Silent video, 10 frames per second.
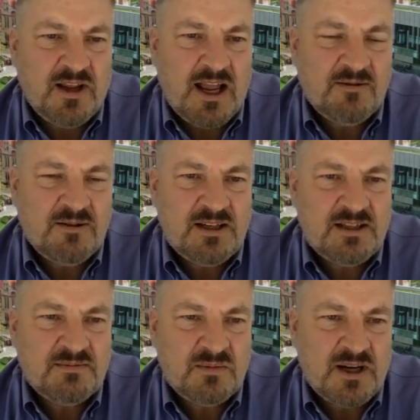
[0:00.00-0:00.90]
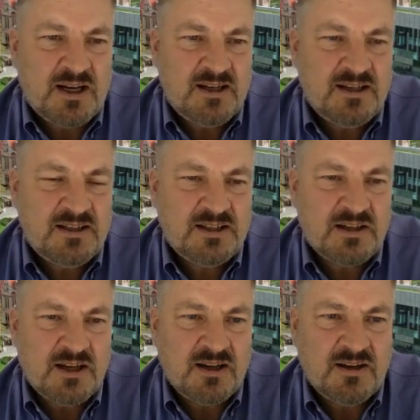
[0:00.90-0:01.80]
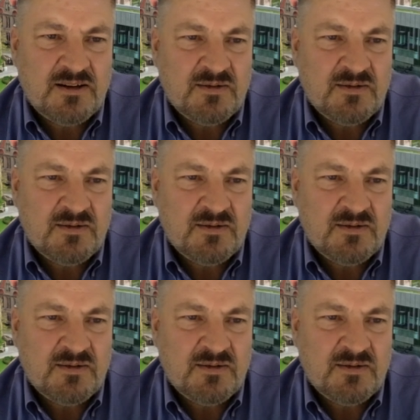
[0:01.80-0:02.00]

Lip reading: areas is a